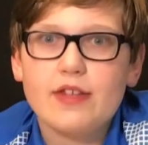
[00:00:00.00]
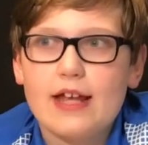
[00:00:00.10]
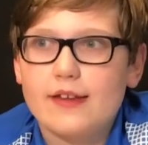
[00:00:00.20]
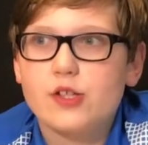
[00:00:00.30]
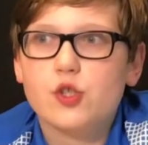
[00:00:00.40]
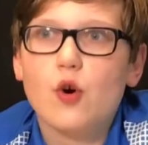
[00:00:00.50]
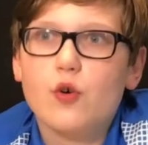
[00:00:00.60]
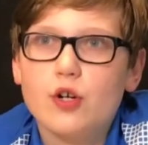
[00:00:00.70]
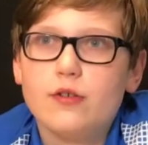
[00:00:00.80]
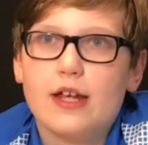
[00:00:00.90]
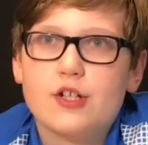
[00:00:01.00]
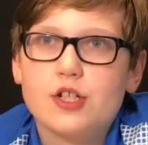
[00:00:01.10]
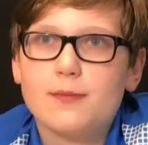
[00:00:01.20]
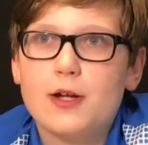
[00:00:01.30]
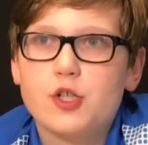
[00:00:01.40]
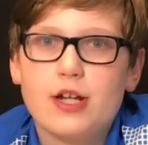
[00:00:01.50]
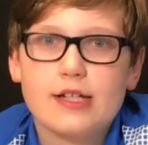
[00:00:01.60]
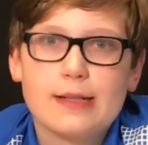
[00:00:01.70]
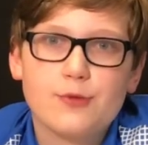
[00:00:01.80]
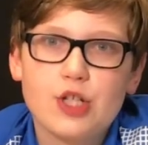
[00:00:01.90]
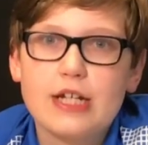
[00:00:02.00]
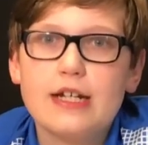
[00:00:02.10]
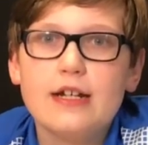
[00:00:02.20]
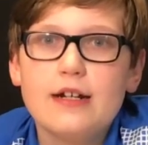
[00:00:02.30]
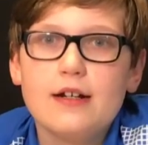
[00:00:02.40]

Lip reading: even that's so good. Like just imagine an SMG,